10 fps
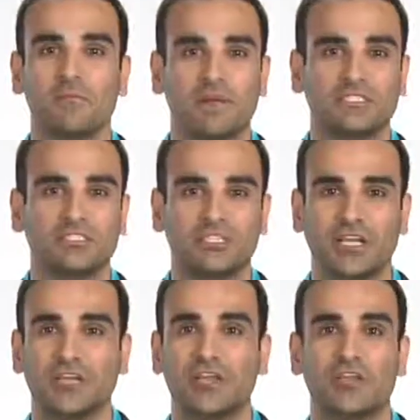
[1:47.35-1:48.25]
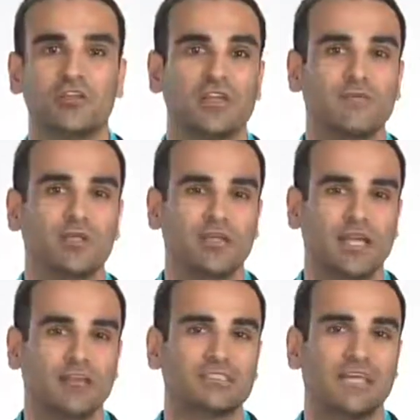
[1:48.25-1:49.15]
messaging, your email
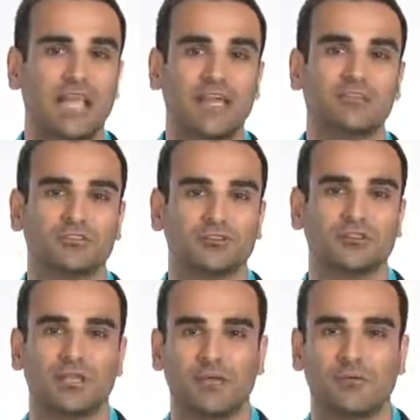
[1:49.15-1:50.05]
accounts, and your social